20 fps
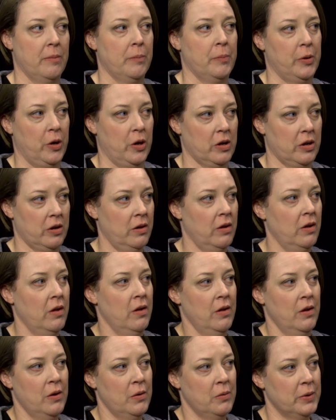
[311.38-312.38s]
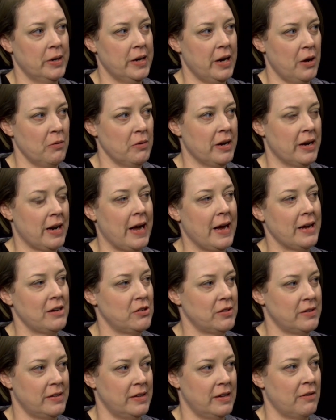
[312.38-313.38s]
the book. We own it. I
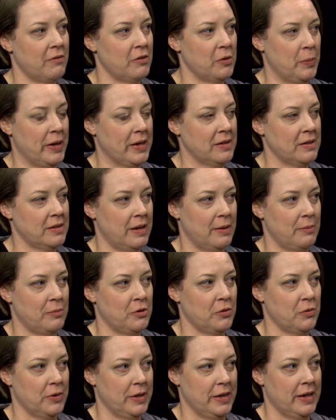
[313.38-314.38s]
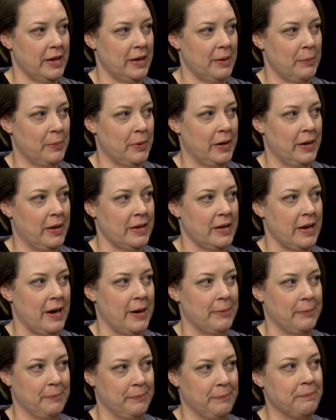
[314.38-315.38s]
just never picked it up to read it, but
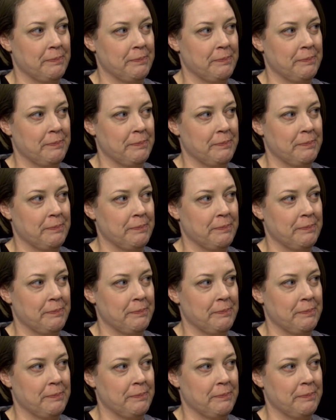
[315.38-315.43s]
yeah.